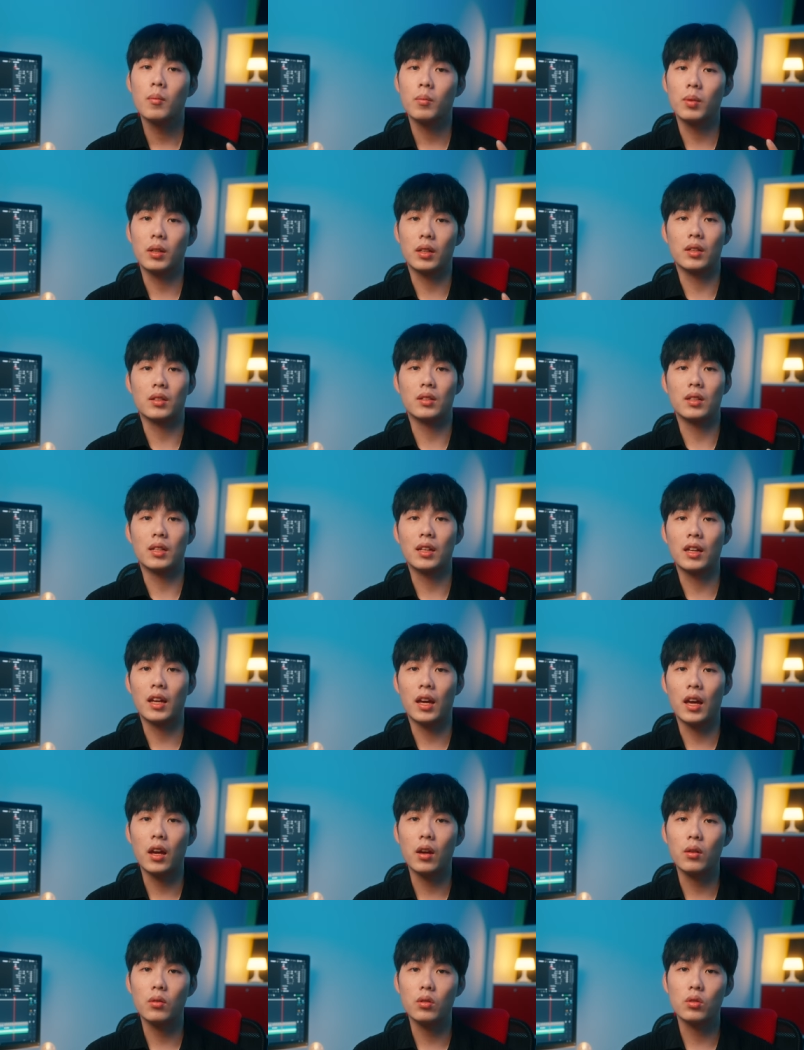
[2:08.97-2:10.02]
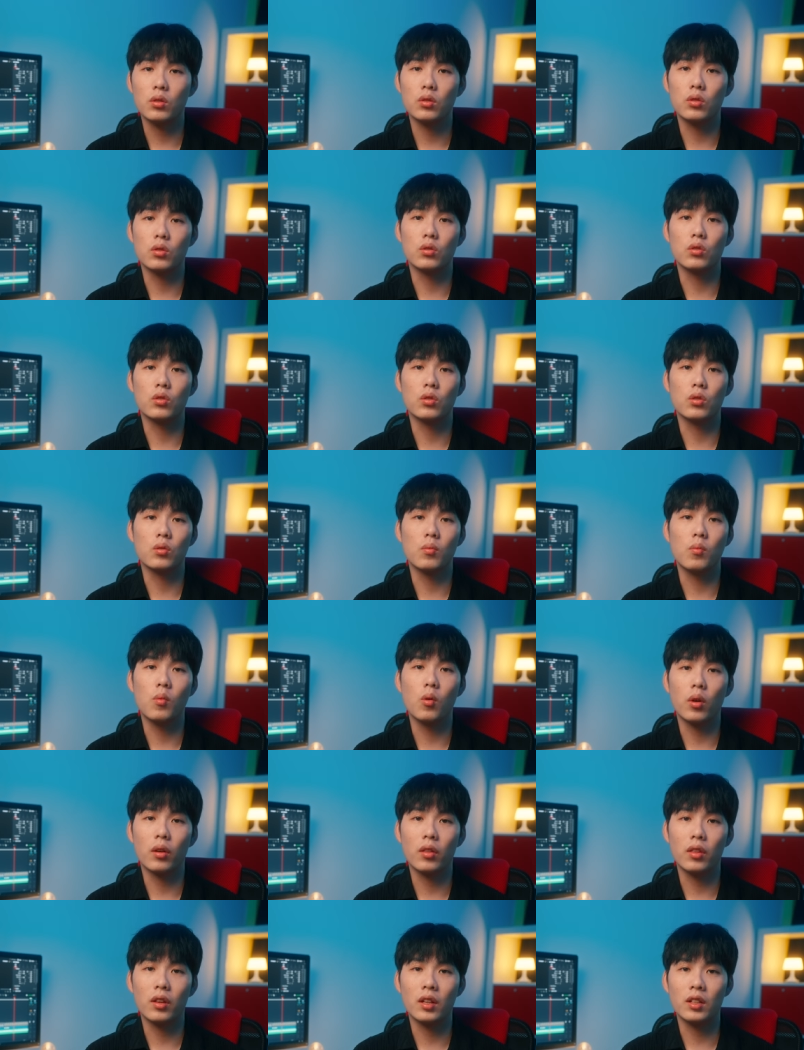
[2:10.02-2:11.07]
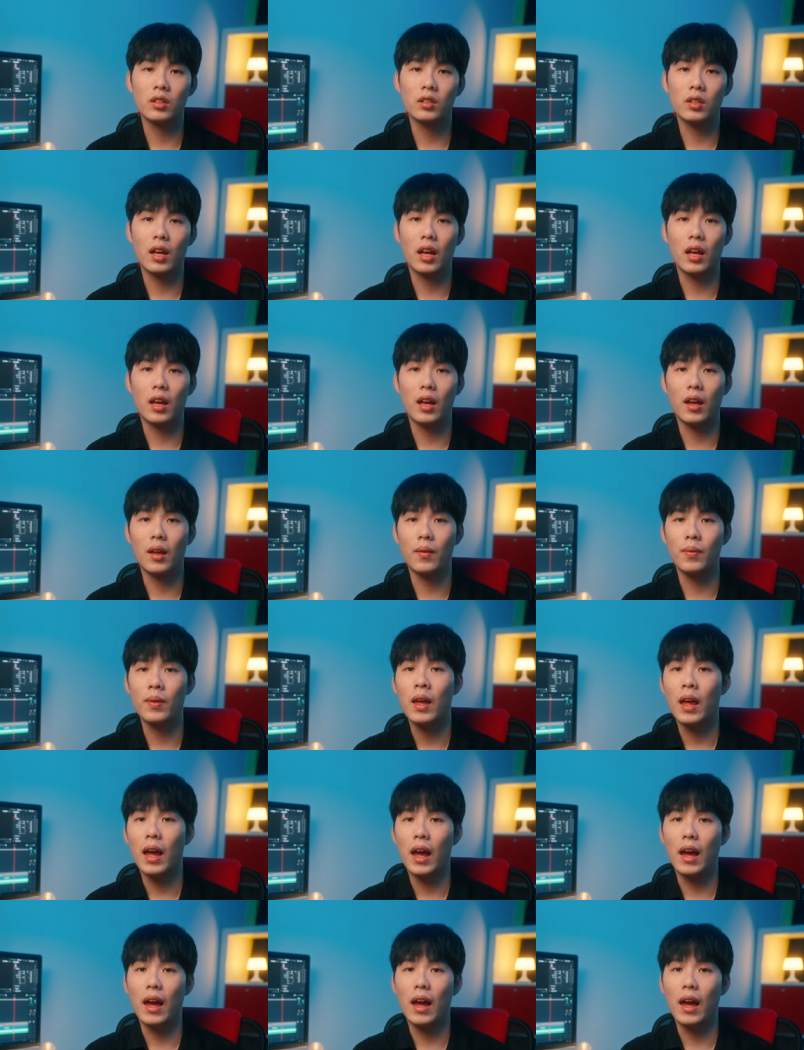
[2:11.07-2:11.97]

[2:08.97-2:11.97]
because it can help you to do more things and